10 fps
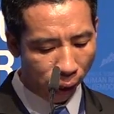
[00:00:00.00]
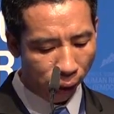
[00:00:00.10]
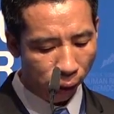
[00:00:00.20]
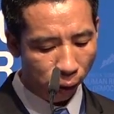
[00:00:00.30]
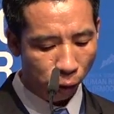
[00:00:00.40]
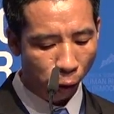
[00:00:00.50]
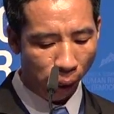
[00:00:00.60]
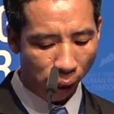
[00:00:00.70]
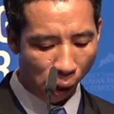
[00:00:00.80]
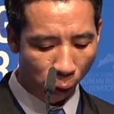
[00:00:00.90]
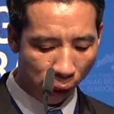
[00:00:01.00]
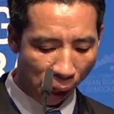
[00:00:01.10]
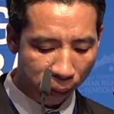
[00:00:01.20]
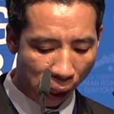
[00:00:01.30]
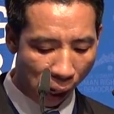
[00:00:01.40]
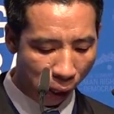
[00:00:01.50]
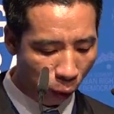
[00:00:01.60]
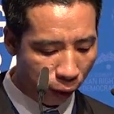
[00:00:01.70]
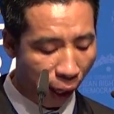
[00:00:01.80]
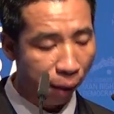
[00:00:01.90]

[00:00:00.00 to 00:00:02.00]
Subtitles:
Despite having many fears,